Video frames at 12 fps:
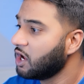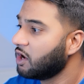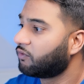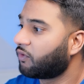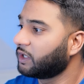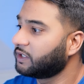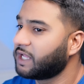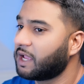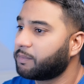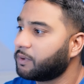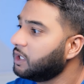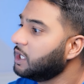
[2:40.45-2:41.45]
For
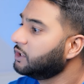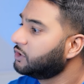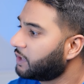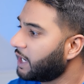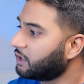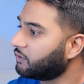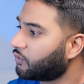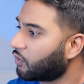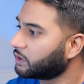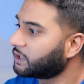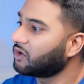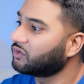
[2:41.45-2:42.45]
example, to get
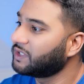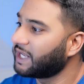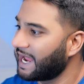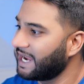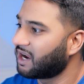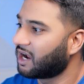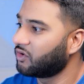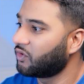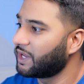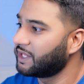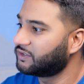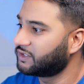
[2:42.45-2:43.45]

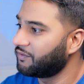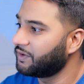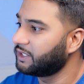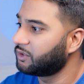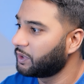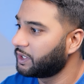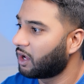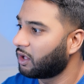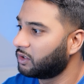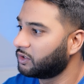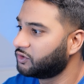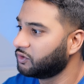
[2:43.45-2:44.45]

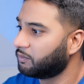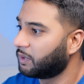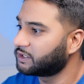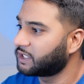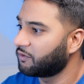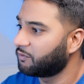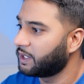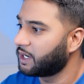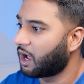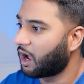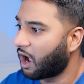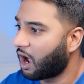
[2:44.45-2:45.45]
$4,873 you must have been
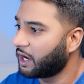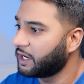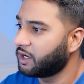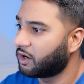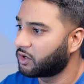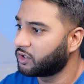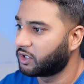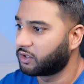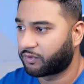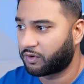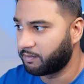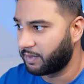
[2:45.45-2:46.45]
a high earner
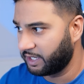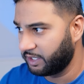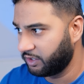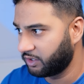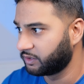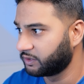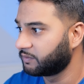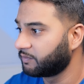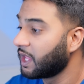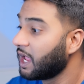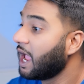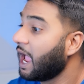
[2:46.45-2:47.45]
for many years.
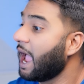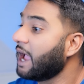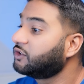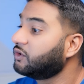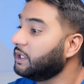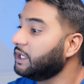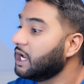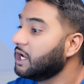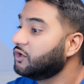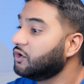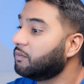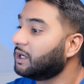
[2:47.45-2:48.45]
Actually,
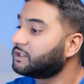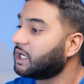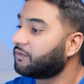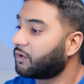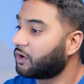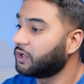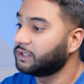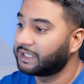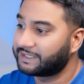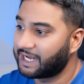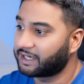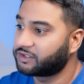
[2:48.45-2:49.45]
you must have earned
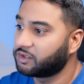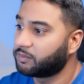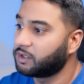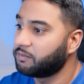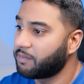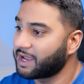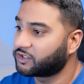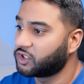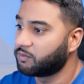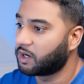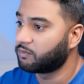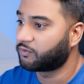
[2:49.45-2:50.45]
the taxable
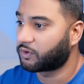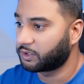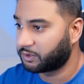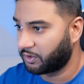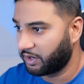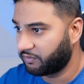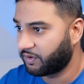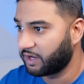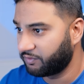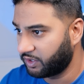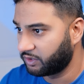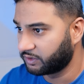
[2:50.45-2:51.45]
maximum for
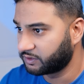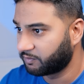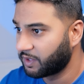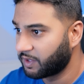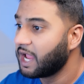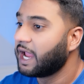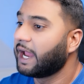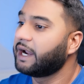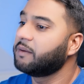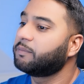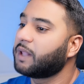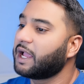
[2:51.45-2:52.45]
35 years. It
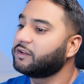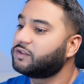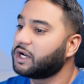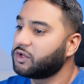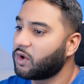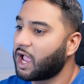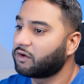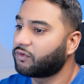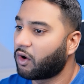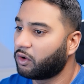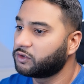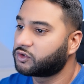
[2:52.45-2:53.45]
implies that you
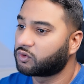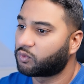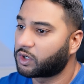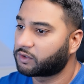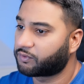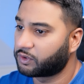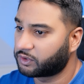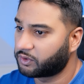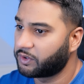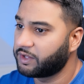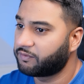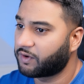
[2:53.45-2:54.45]
have also worked for
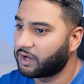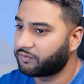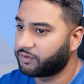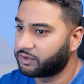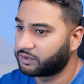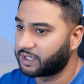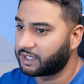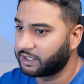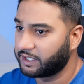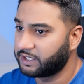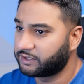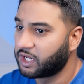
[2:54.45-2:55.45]
35 years at
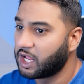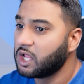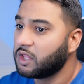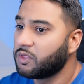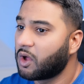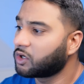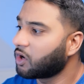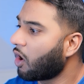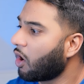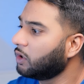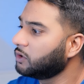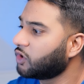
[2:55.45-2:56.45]
least. Not
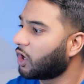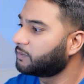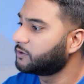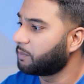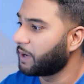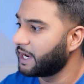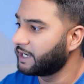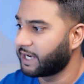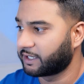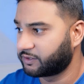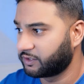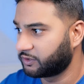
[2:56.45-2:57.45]
all jobs pay
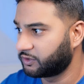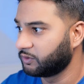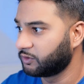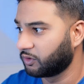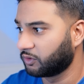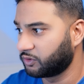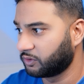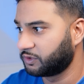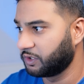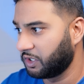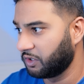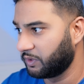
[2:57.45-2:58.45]
taxes to social
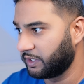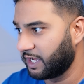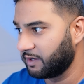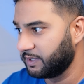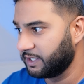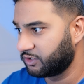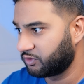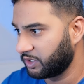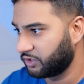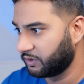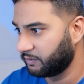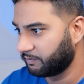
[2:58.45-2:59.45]
security administration
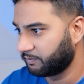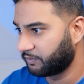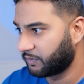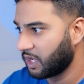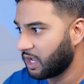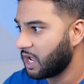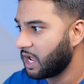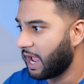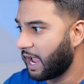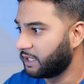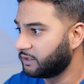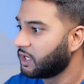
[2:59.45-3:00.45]
registration.
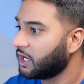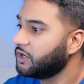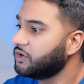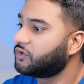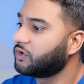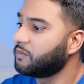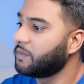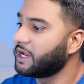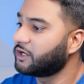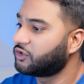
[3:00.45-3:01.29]
Hence, you should make